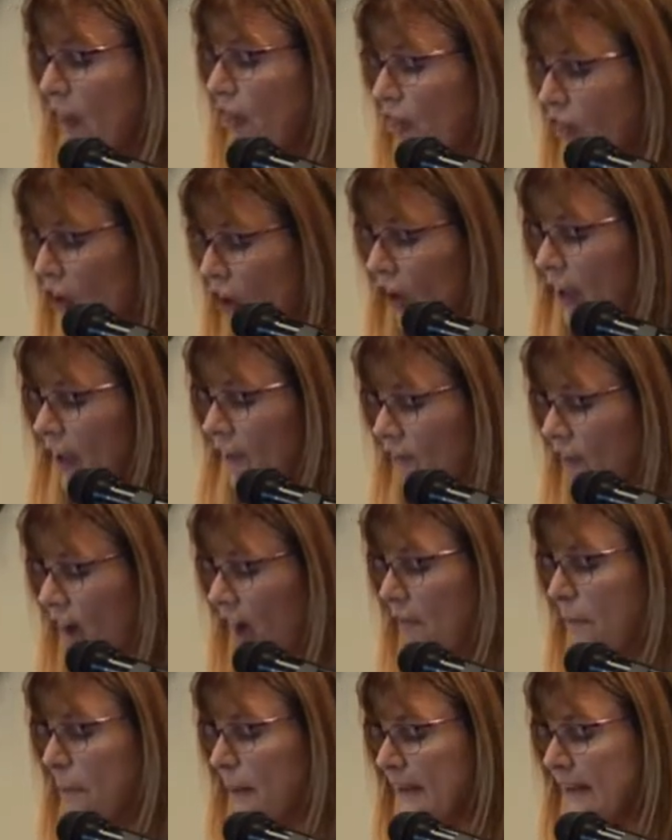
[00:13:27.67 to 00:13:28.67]

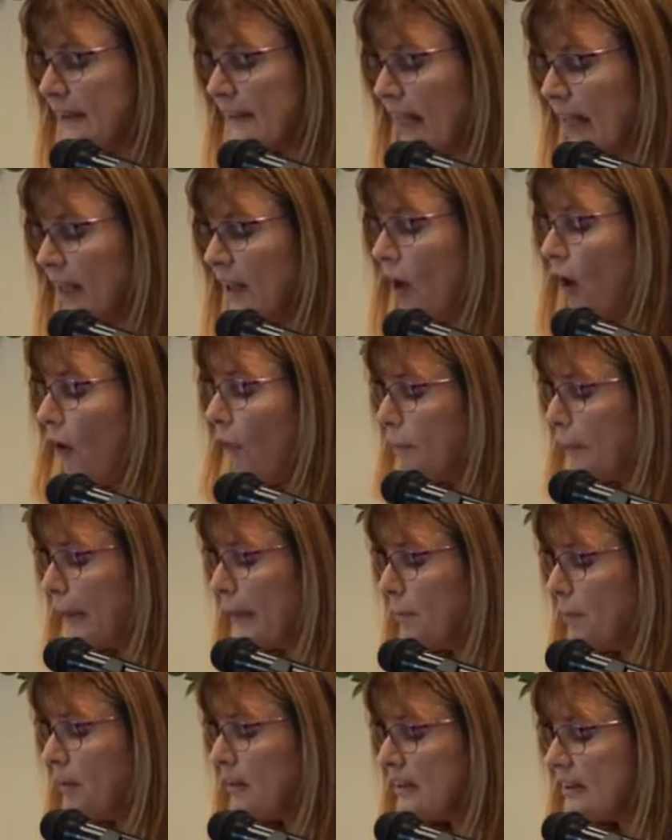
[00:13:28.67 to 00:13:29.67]
35% of
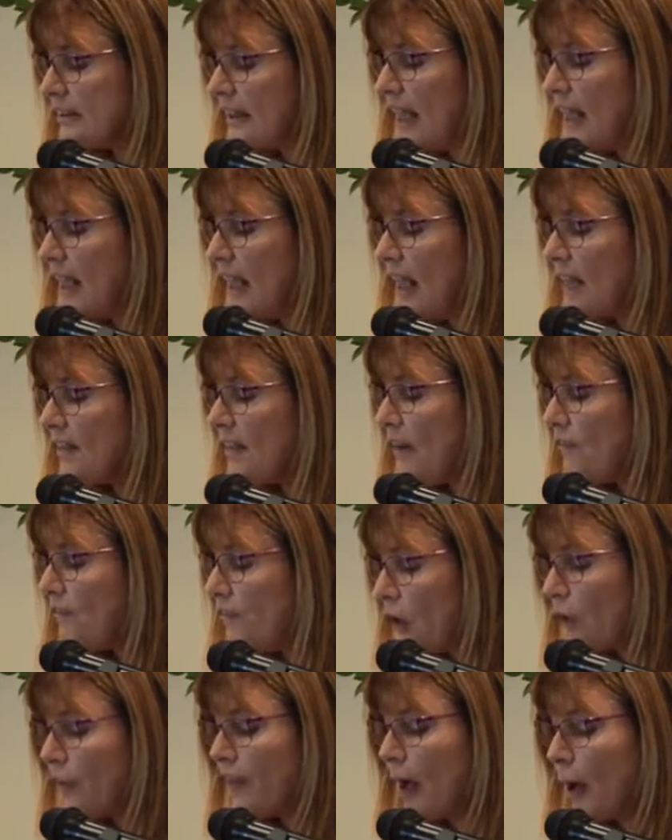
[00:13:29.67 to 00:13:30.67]
people said they
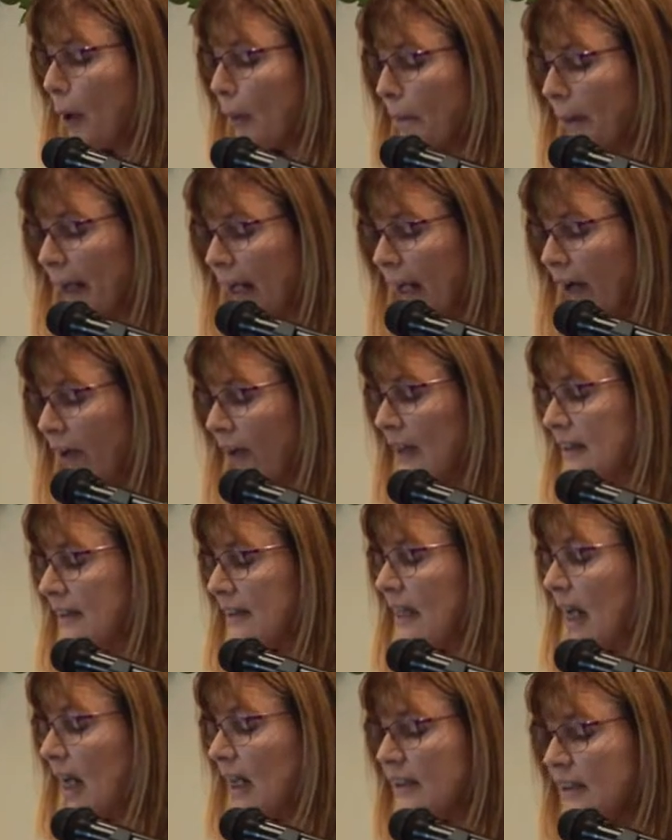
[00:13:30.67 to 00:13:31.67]
felt their
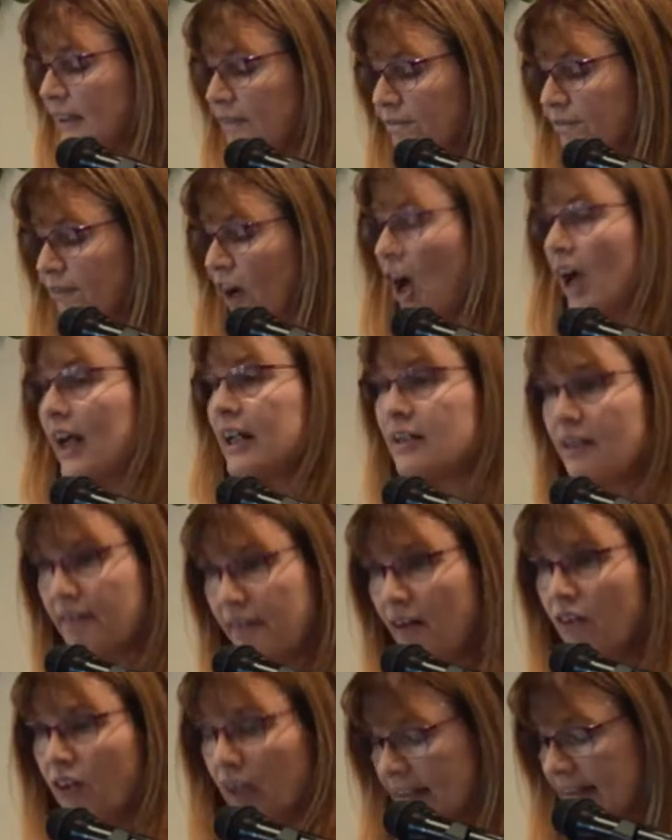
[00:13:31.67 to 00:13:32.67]
appearance defined
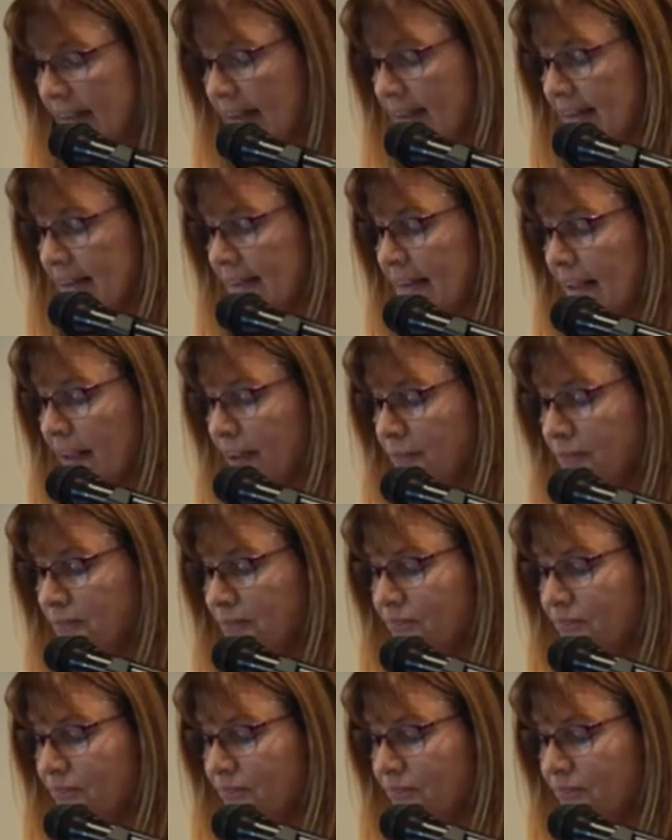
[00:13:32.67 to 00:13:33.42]
their identity.